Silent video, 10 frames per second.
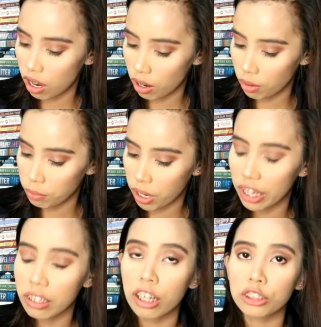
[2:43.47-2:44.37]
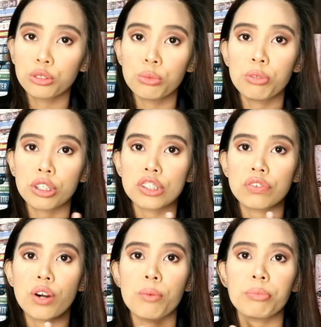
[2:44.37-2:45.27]
I got 2 books
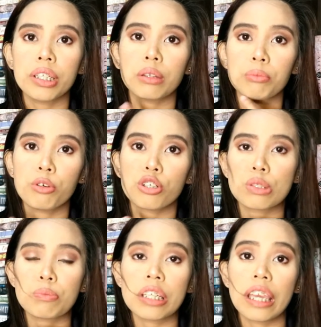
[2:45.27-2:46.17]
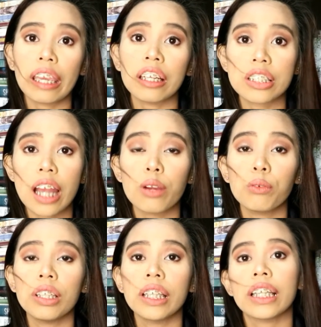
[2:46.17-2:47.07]
from Mint Books PH. I
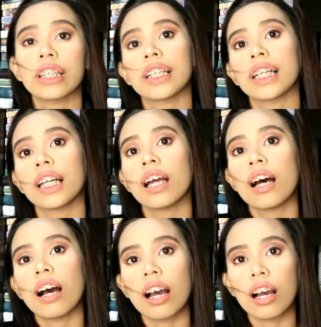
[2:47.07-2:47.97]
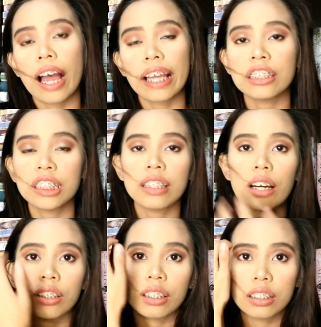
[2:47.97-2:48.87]
will link their IG
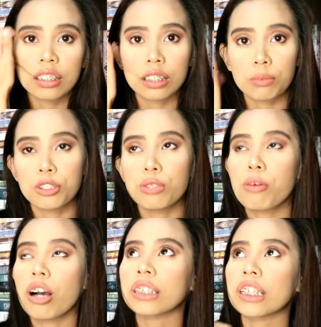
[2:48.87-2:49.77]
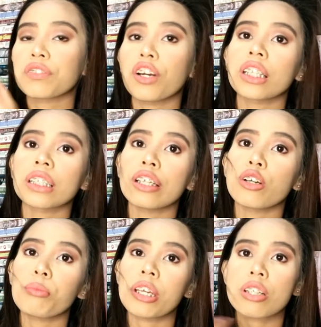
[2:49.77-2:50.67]
down in the description box. As far as I
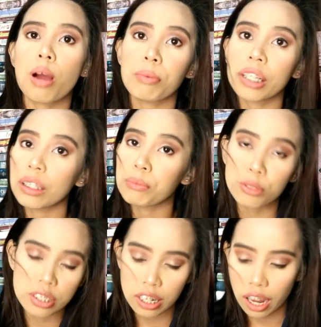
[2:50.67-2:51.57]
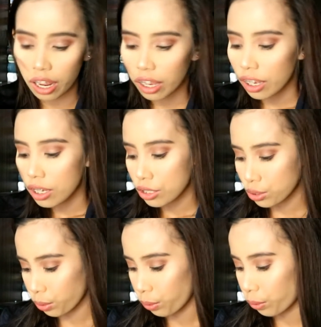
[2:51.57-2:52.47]
know, may Shopee rin po sila.
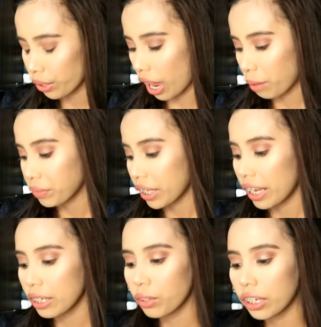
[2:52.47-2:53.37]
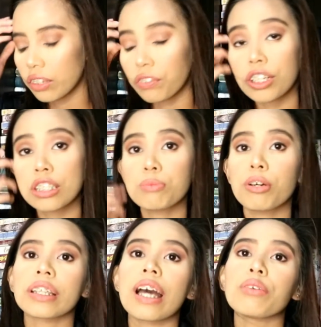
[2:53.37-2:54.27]
So, yeah. Anyway, the first
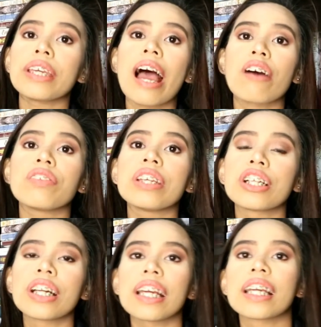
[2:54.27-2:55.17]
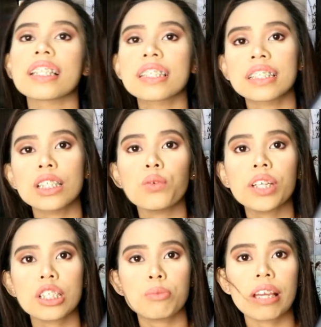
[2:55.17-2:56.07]
book that we have here is
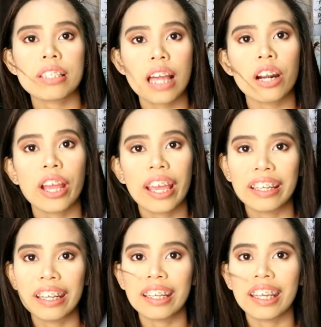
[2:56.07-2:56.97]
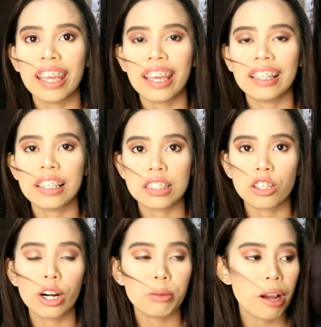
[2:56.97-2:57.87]
Sewage by Sarah Henning, and it's
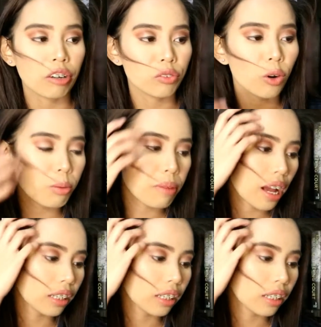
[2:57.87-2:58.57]
a hardbound format.